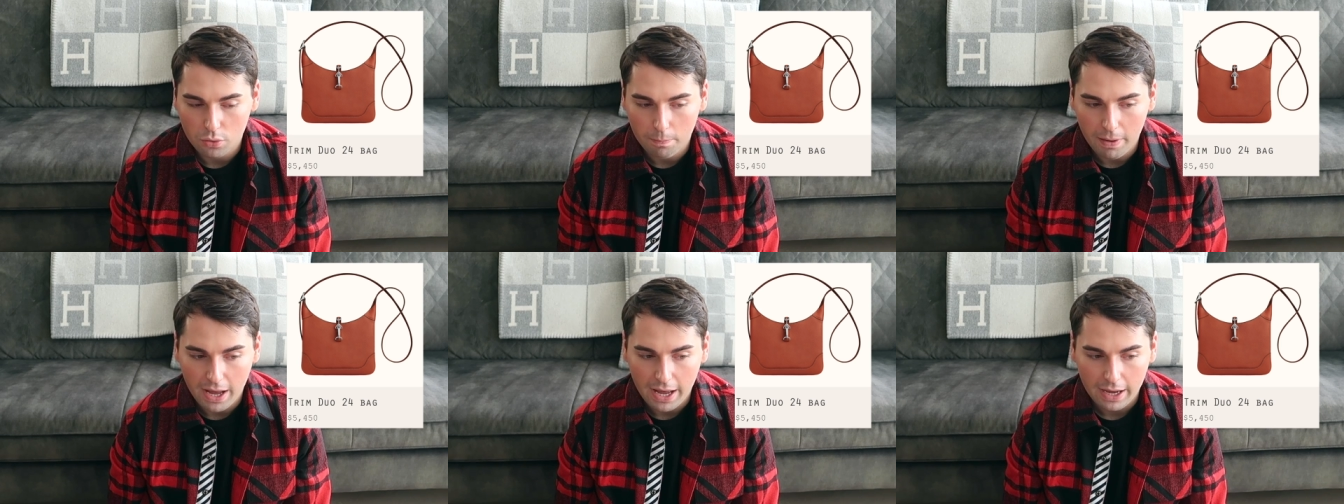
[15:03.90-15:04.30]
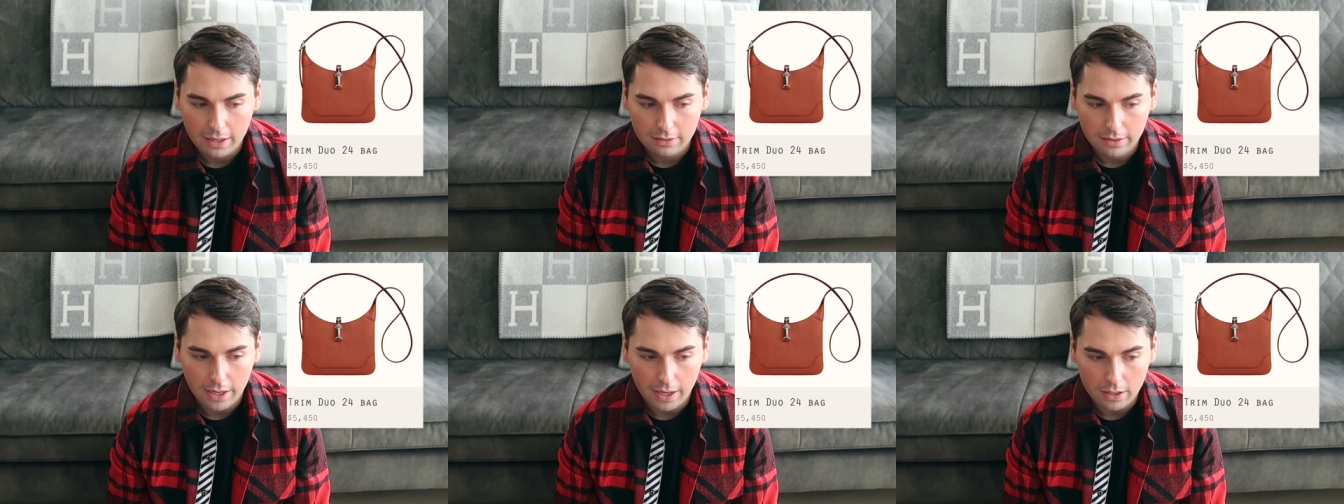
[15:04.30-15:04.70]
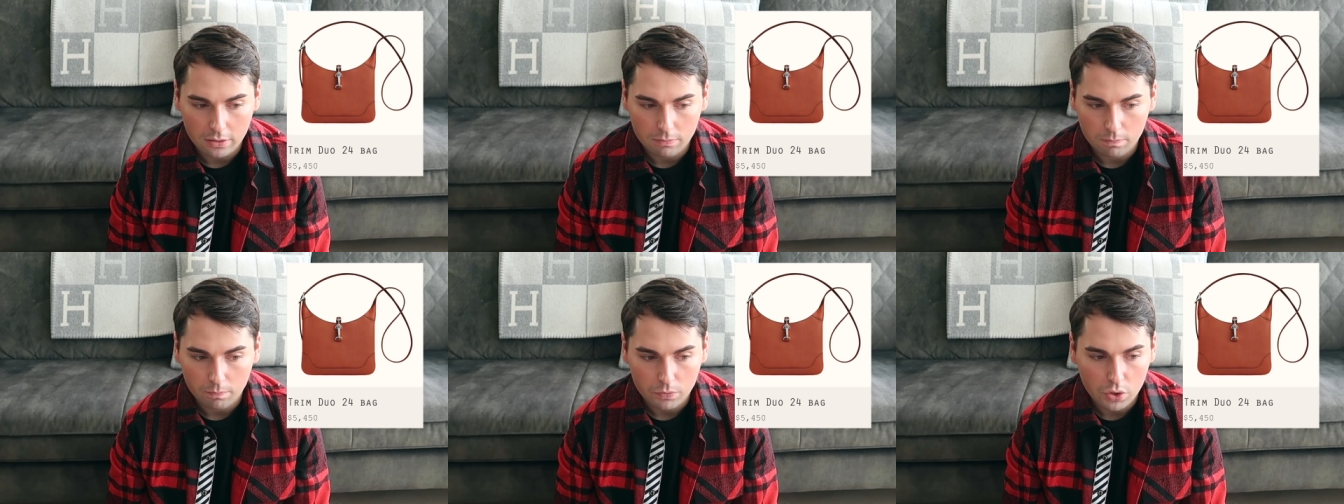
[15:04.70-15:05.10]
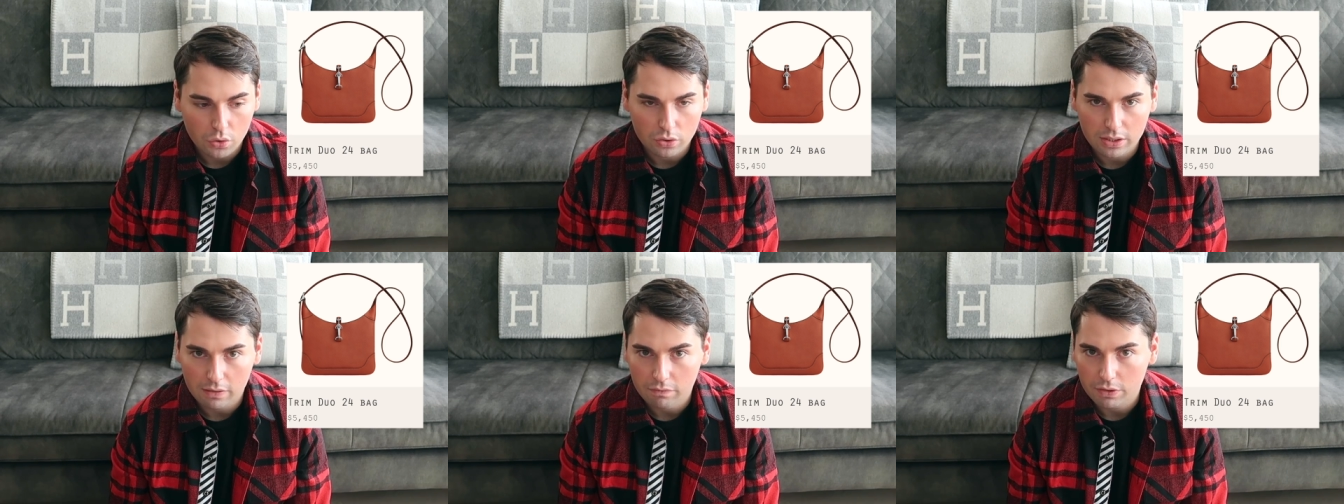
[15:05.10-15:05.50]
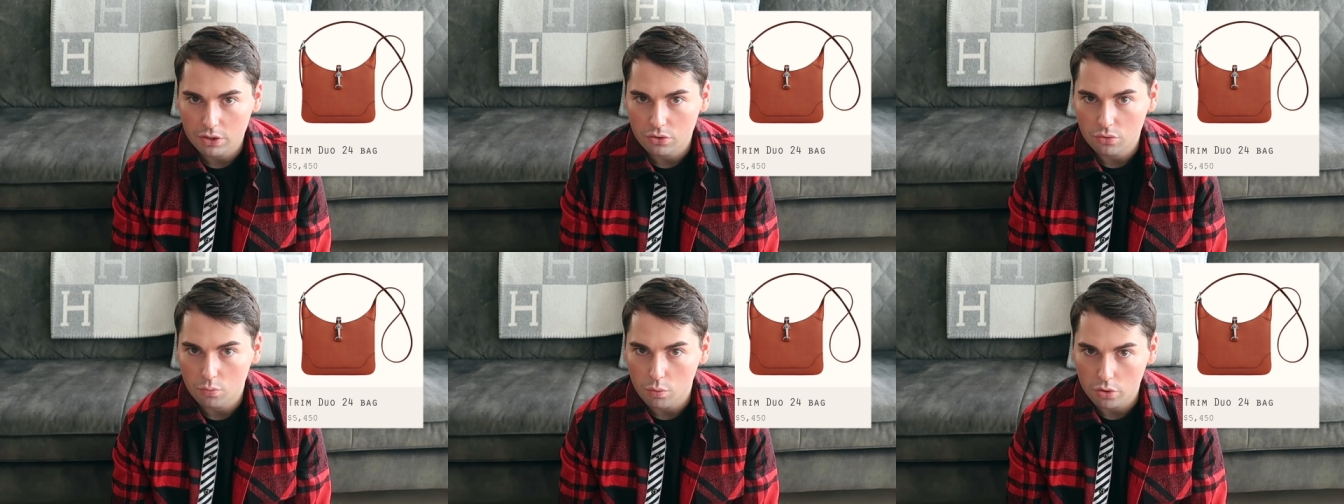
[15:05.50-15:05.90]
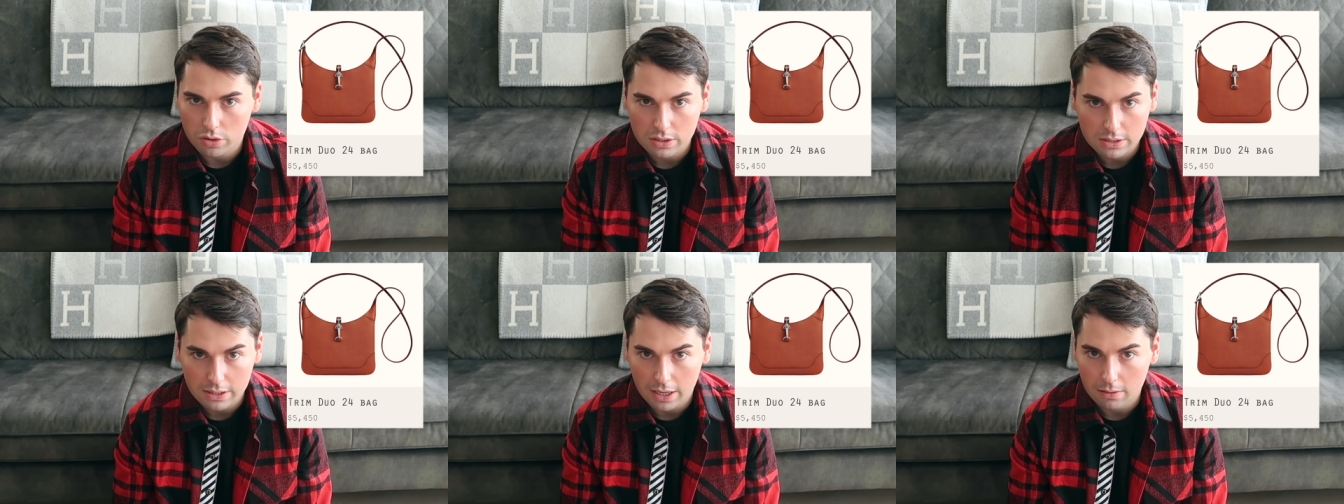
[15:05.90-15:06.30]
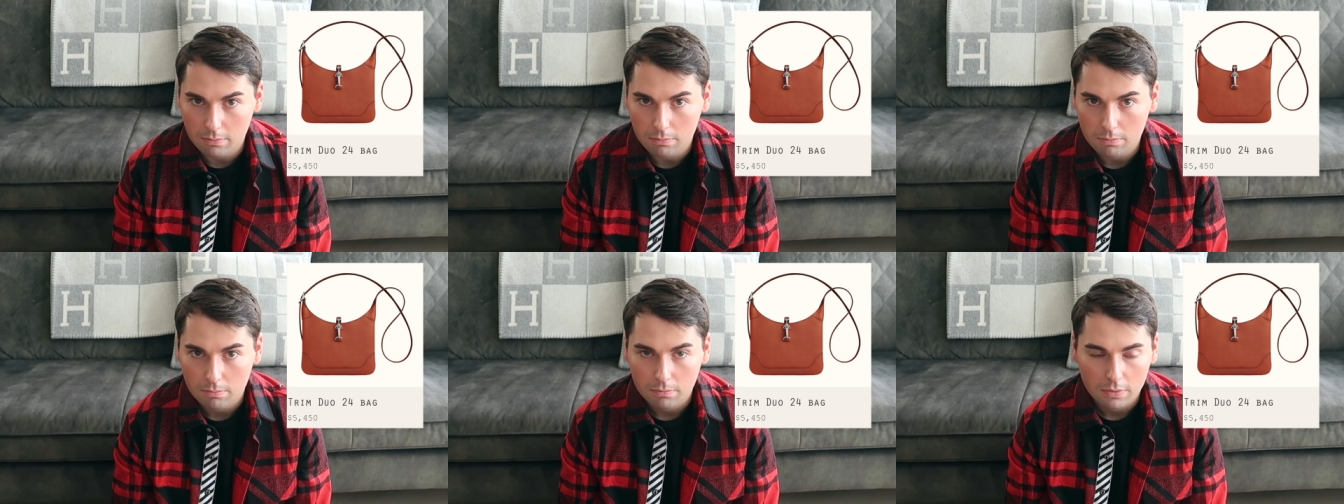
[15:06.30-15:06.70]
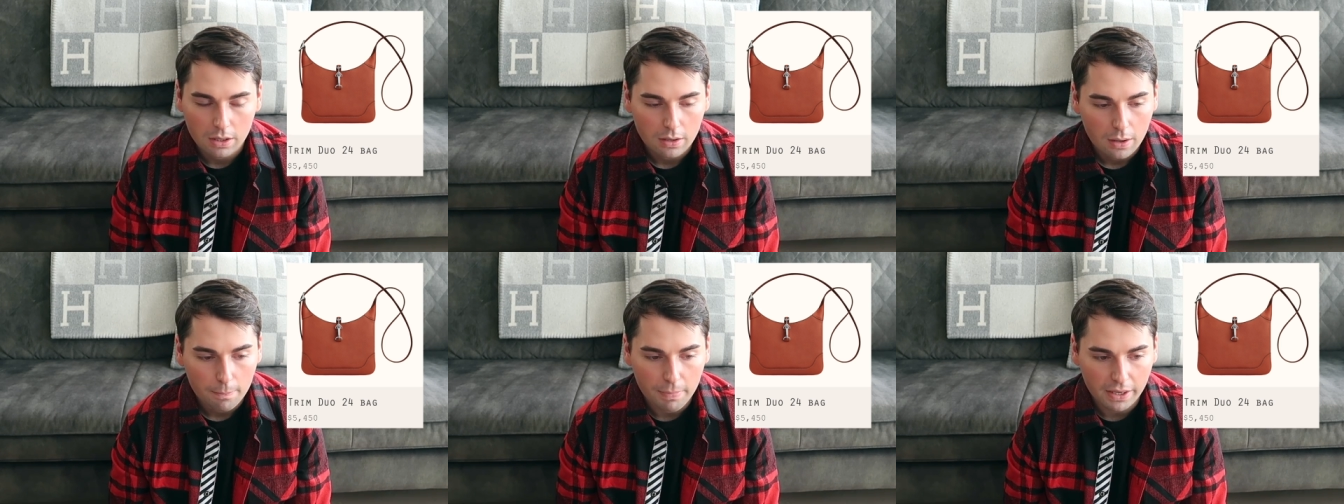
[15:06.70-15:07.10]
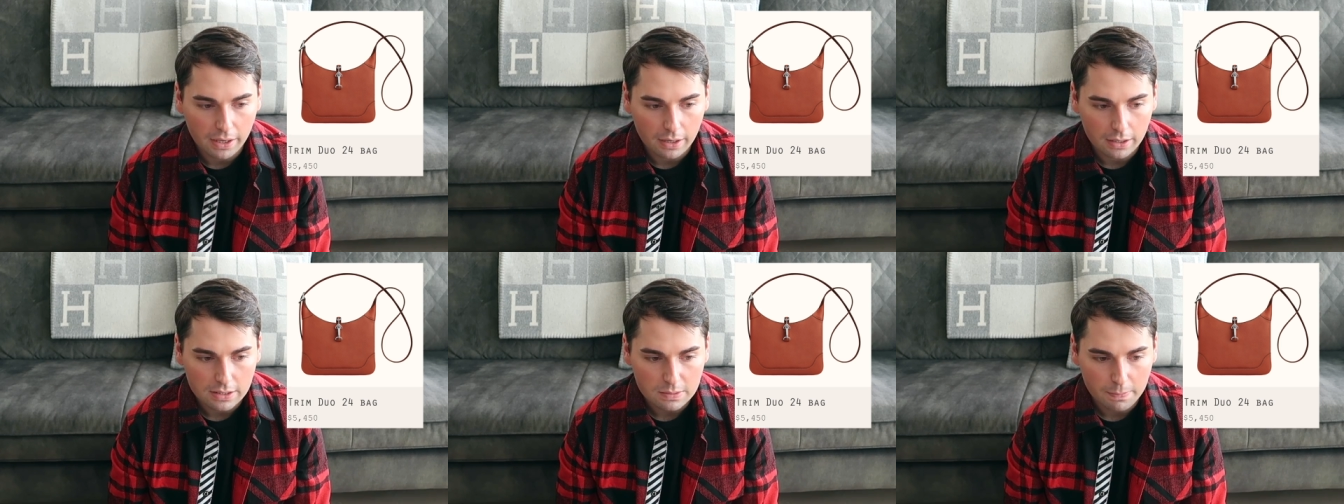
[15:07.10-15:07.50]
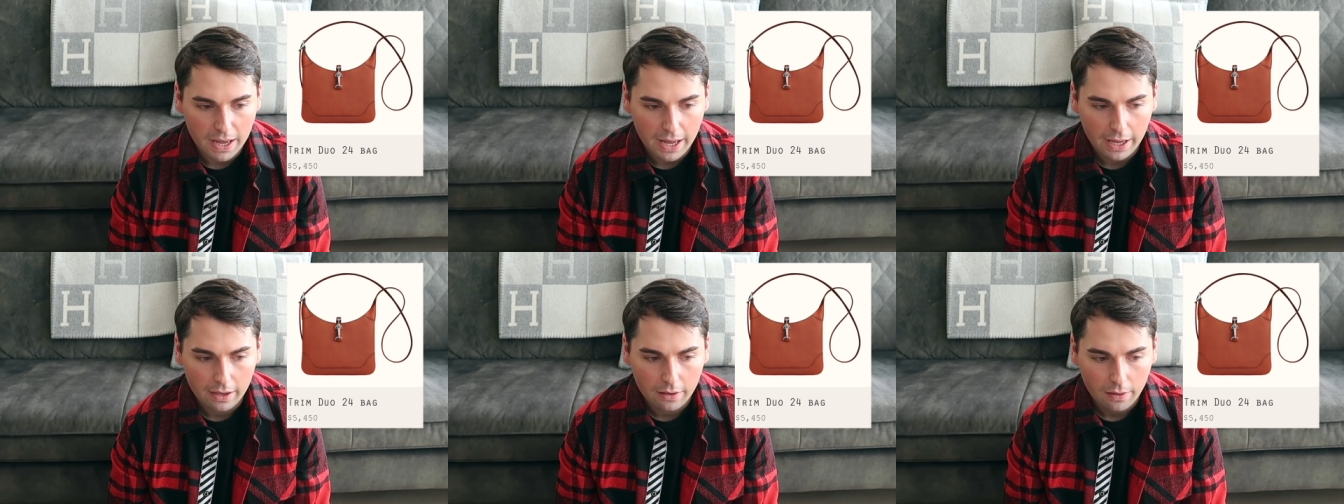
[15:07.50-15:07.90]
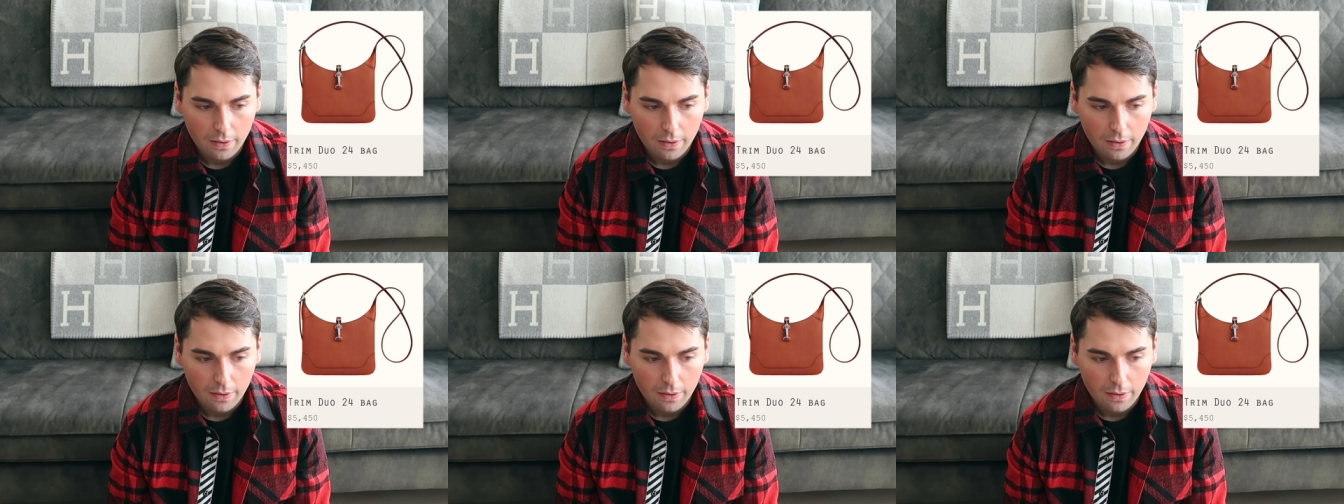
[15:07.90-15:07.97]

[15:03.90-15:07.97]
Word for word: bag, then you could definitely do worse than picking this bag.